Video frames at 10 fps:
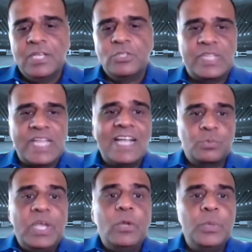So
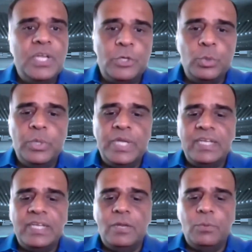that's where we are
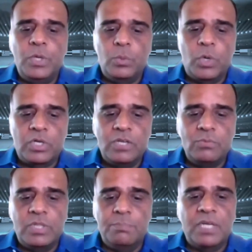doing, and we are
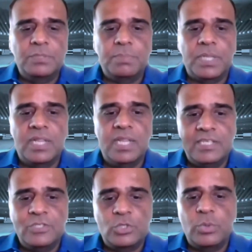working with multiple
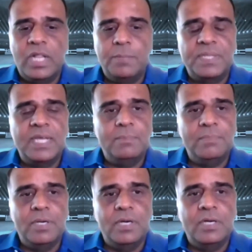clients to help
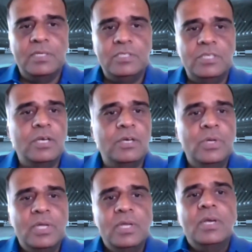them you know,
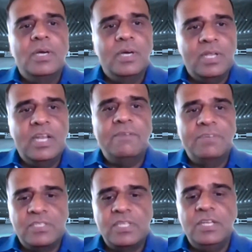
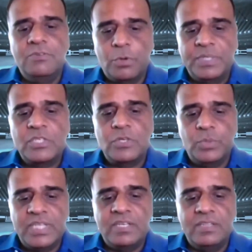leverage the information
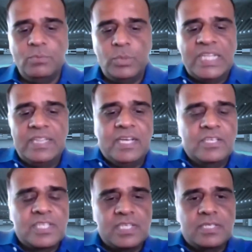within their
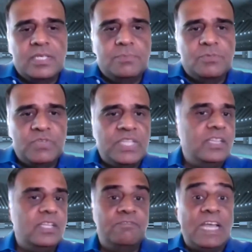systems,
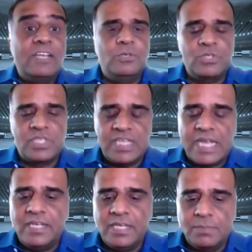within their venues,
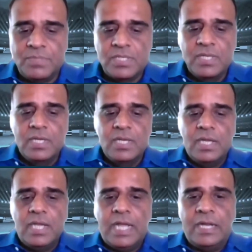stadiums,
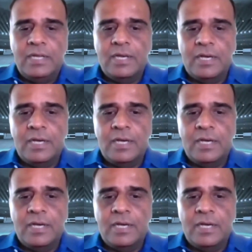and